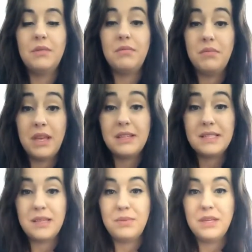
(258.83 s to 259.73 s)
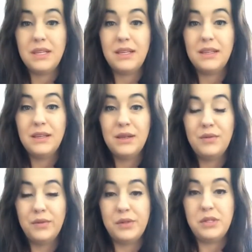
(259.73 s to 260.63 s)
make CBD
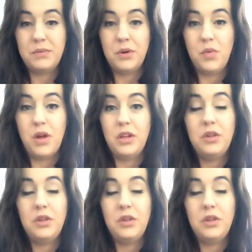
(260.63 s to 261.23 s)
versus marijuana.